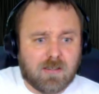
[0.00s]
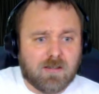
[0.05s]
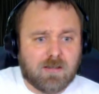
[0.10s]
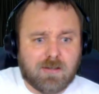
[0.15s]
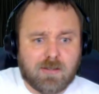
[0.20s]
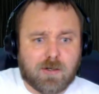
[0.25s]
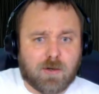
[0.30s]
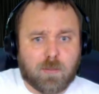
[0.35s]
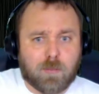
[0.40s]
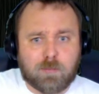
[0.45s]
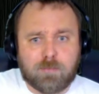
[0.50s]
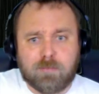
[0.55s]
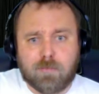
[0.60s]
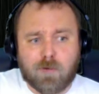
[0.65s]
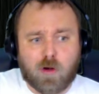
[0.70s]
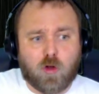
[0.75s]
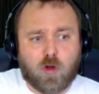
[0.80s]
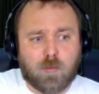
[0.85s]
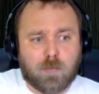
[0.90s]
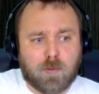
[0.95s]
you know,
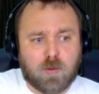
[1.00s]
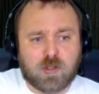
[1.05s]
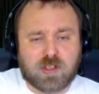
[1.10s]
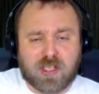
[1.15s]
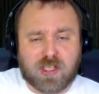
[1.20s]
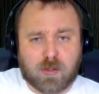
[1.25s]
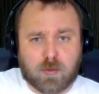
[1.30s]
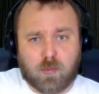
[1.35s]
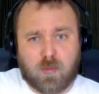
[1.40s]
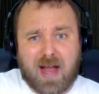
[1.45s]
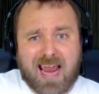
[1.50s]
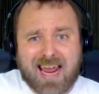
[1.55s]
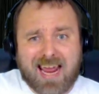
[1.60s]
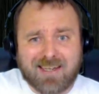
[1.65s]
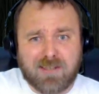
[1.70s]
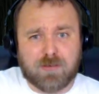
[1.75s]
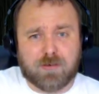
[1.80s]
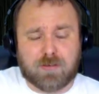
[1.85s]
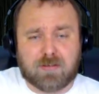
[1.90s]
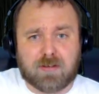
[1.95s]
almost £1
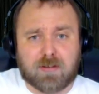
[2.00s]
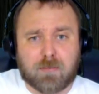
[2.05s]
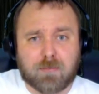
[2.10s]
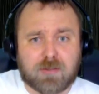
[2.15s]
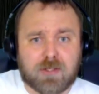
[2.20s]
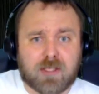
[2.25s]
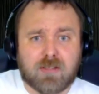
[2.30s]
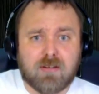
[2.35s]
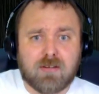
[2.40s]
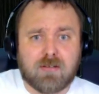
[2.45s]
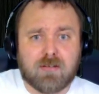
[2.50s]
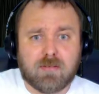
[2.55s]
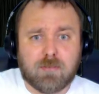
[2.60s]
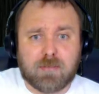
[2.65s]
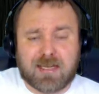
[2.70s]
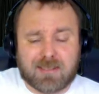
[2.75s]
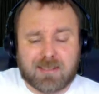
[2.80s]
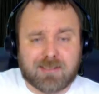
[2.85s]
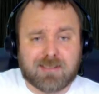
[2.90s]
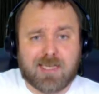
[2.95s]
grand or something
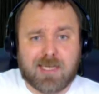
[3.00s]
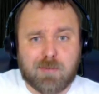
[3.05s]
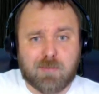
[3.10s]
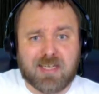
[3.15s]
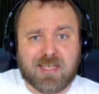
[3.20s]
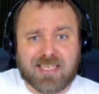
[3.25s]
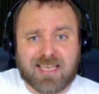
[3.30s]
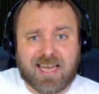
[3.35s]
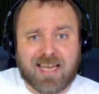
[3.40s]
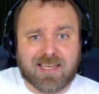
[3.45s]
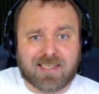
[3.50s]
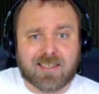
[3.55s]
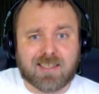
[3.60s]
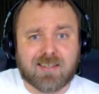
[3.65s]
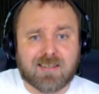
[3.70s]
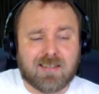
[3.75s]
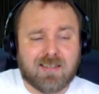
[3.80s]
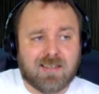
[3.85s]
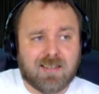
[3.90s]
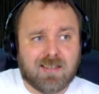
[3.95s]
by the time we get it.
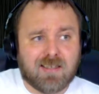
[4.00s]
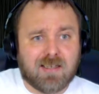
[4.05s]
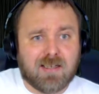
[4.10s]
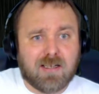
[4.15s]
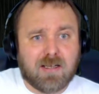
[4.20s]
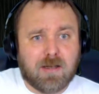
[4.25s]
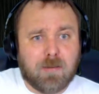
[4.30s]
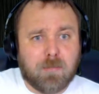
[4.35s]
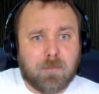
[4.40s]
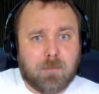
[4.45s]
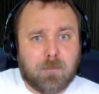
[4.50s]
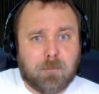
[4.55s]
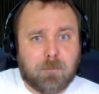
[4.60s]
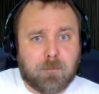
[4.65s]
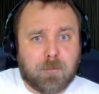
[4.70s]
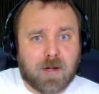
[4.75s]
Yeah.